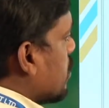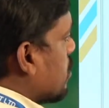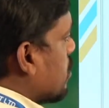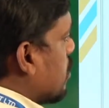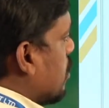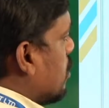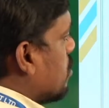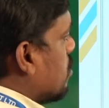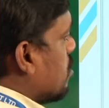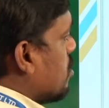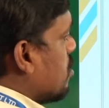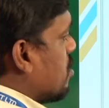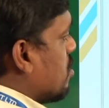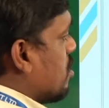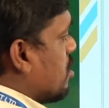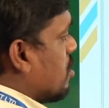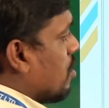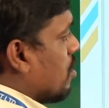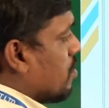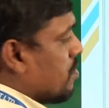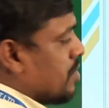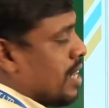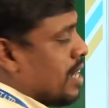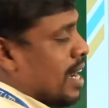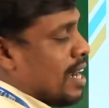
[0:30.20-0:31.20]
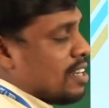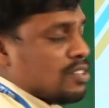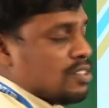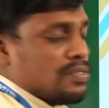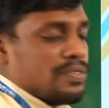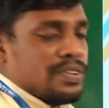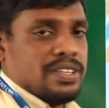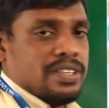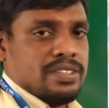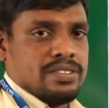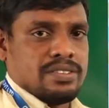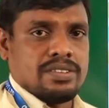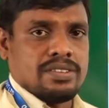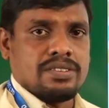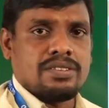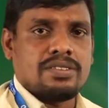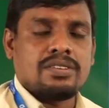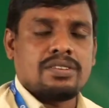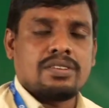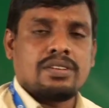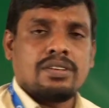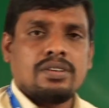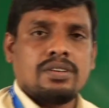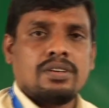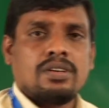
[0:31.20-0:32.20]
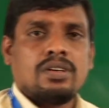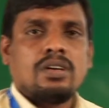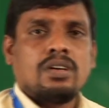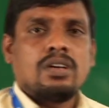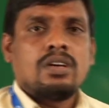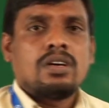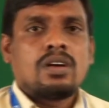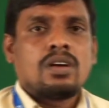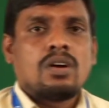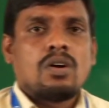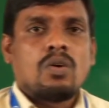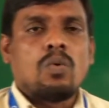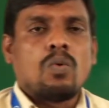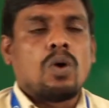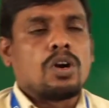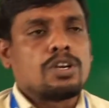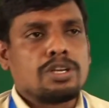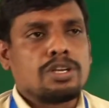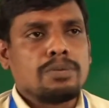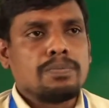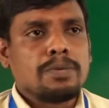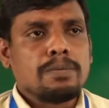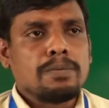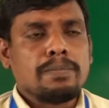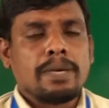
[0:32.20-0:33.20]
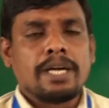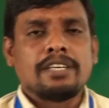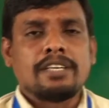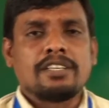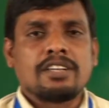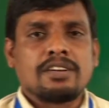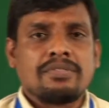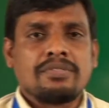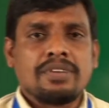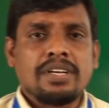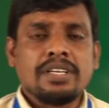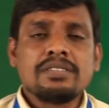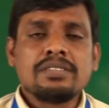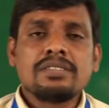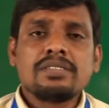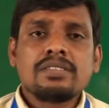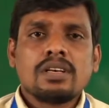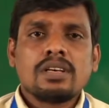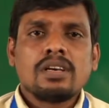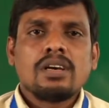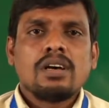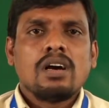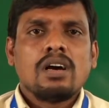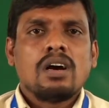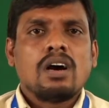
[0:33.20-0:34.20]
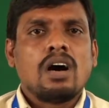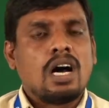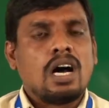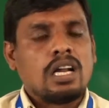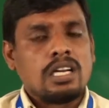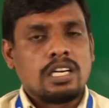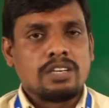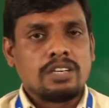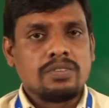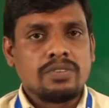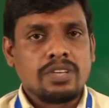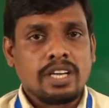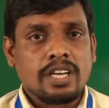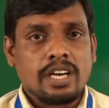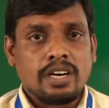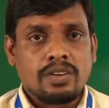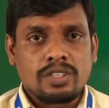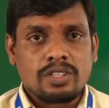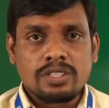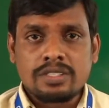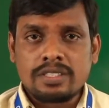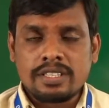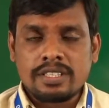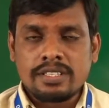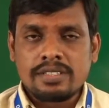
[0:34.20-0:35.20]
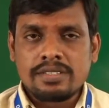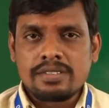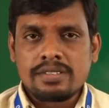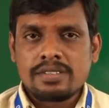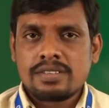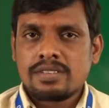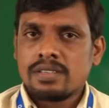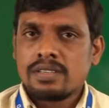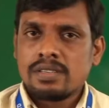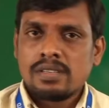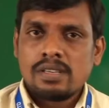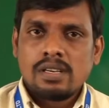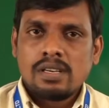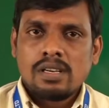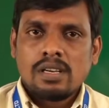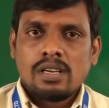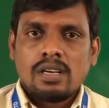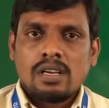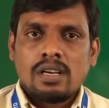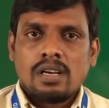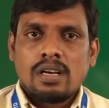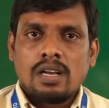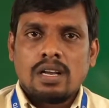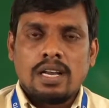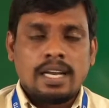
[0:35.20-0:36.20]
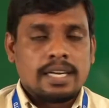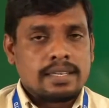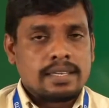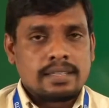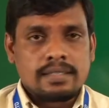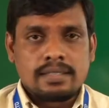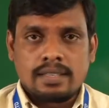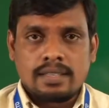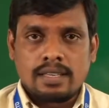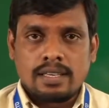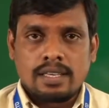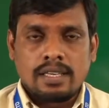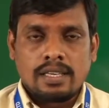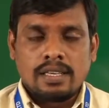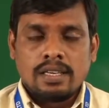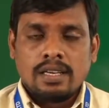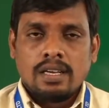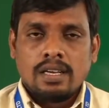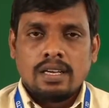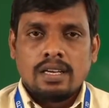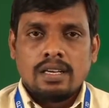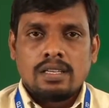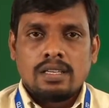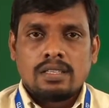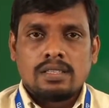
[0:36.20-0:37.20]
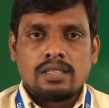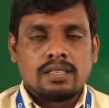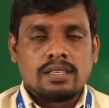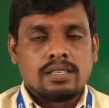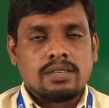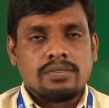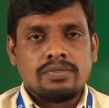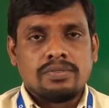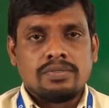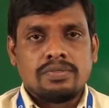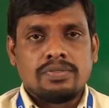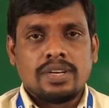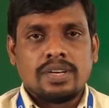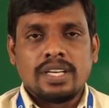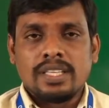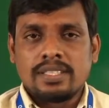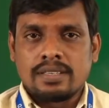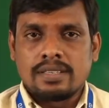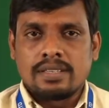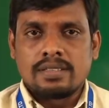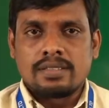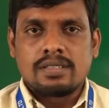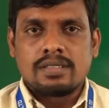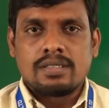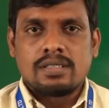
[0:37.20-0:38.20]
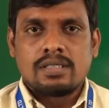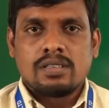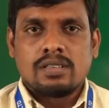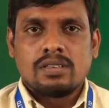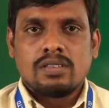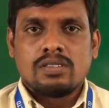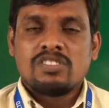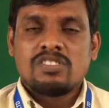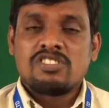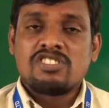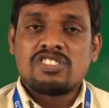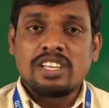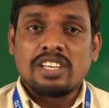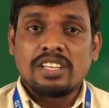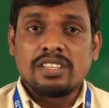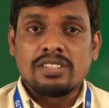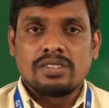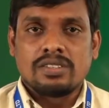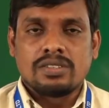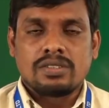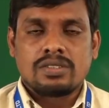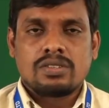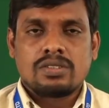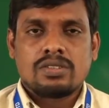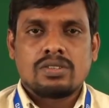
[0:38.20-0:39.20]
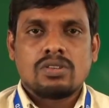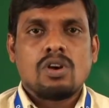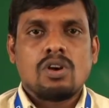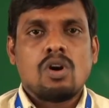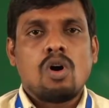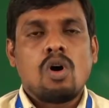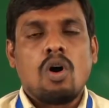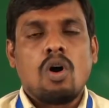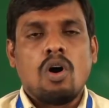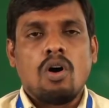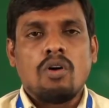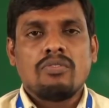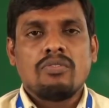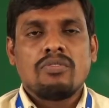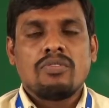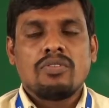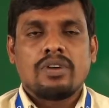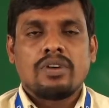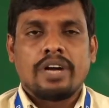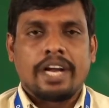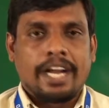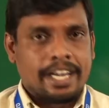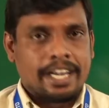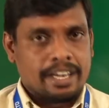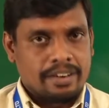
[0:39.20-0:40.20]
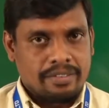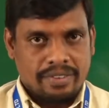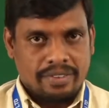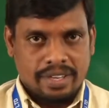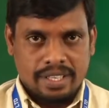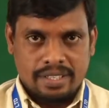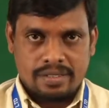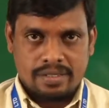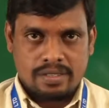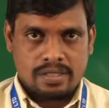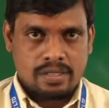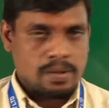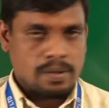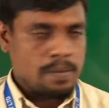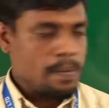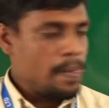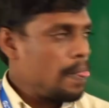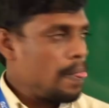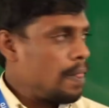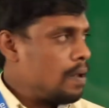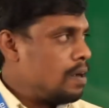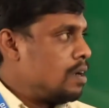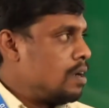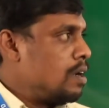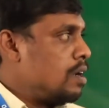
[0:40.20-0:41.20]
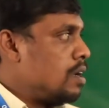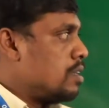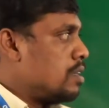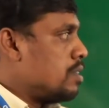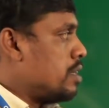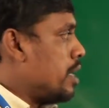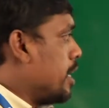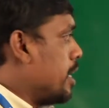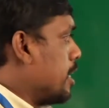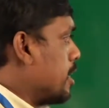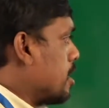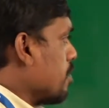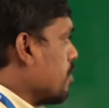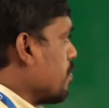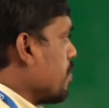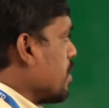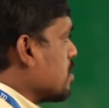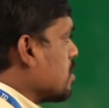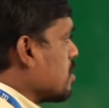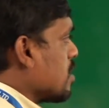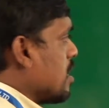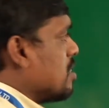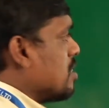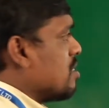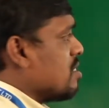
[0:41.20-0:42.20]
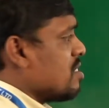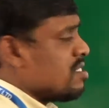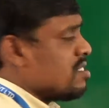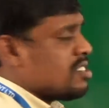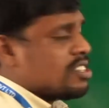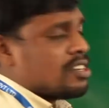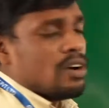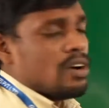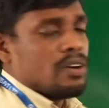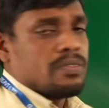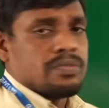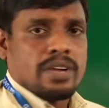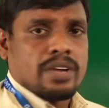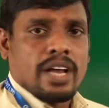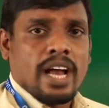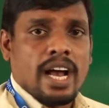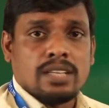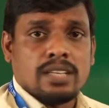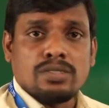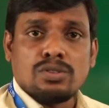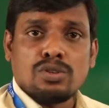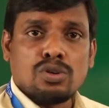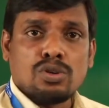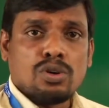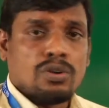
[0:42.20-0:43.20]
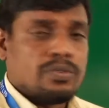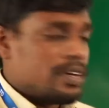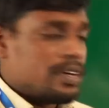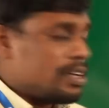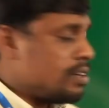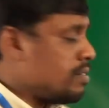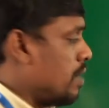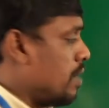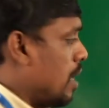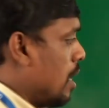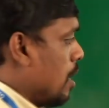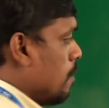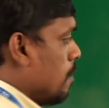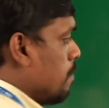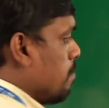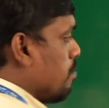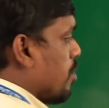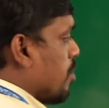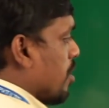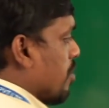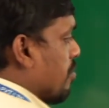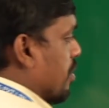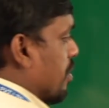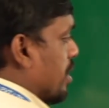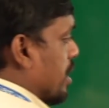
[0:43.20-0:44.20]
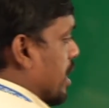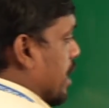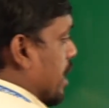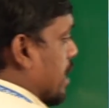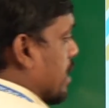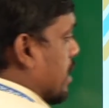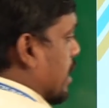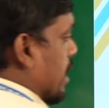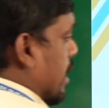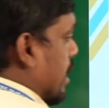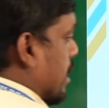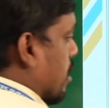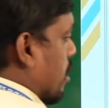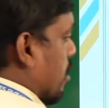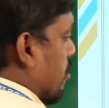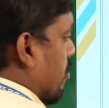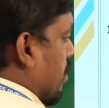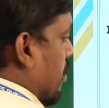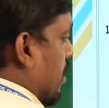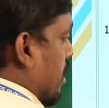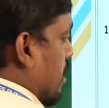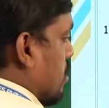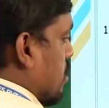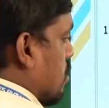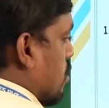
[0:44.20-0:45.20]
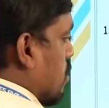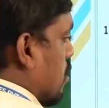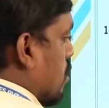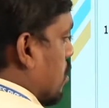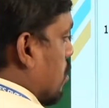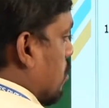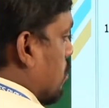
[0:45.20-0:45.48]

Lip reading: consisted of dash phases. What do you mean by interface? Already we have discussed. Let us see the phases, stages of interface. The interface consisted of, as you know very well, if we take the interface,